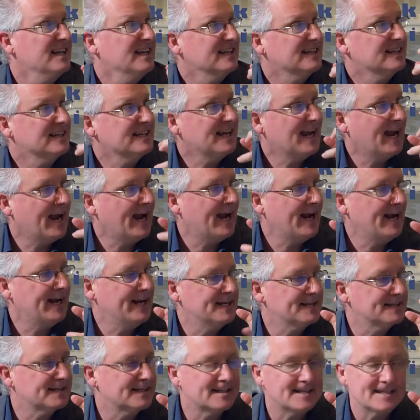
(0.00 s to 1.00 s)
The
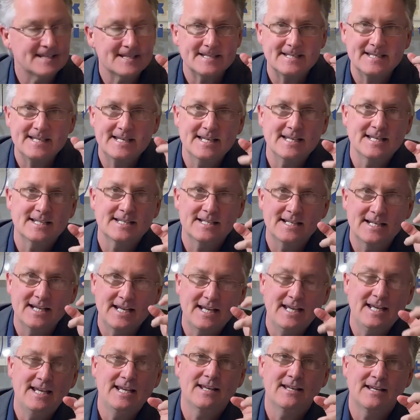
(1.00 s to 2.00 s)
annulus isn't
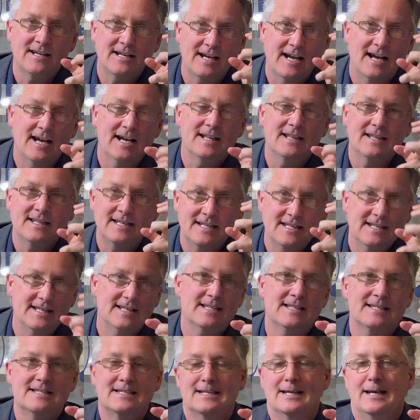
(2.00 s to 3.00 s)
healing on the
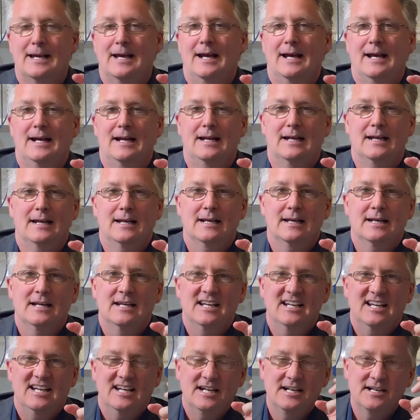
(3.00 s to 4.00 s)
inside,
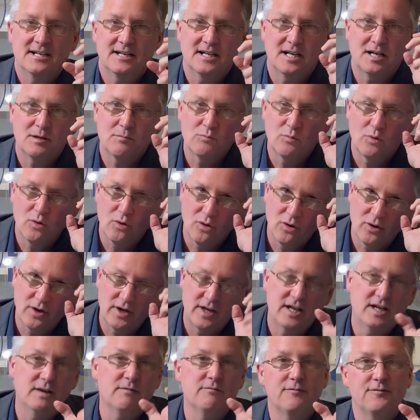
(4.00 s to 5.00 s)
and you're getting
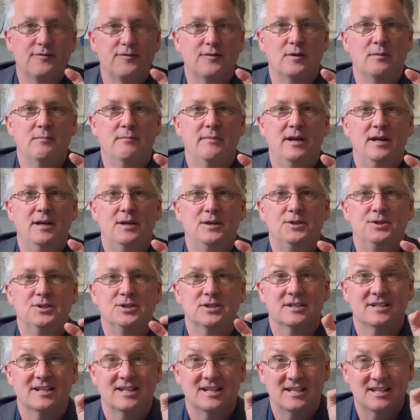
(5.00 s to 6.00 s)
more
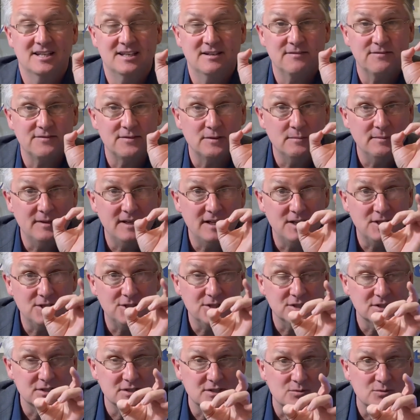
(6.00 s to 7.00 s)
inflammation, and the inflammation is